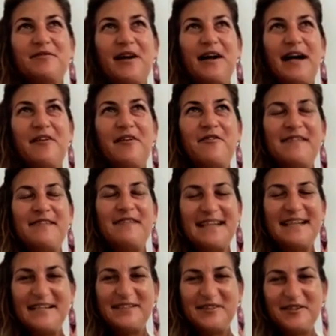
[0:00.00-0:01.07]
I always
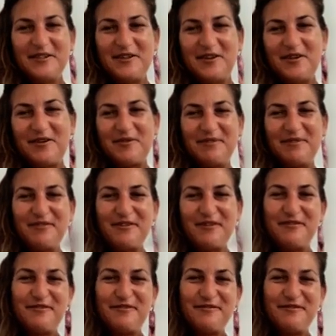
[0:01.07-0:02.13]
ask,
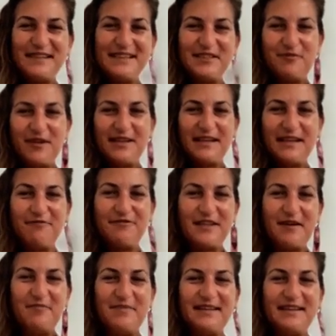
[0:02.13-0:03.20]
before we finish, what if
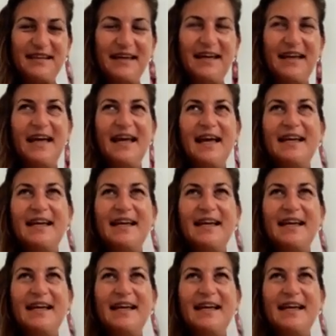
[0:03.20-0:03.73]
somebody